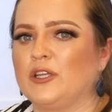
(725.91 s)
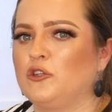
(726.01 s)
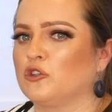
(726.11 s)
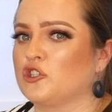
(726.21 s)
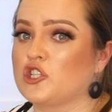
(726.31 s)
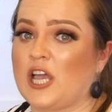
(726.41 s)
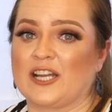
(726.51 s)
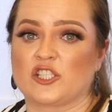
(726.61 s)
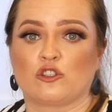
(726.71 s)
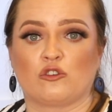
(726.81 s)
We don't
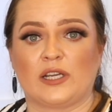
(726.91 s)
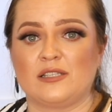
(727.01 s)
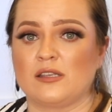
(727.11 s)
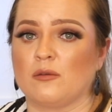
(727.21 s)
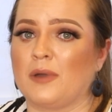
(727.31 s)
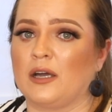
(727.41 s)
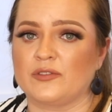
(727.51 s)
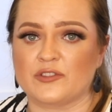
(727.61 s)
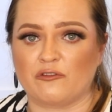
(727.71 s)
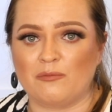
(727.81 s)
charge crazy
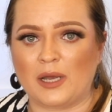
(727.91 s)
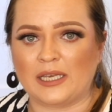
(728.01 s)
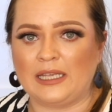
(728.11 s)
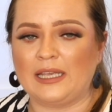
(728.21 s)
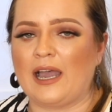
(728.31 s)
amounts of money.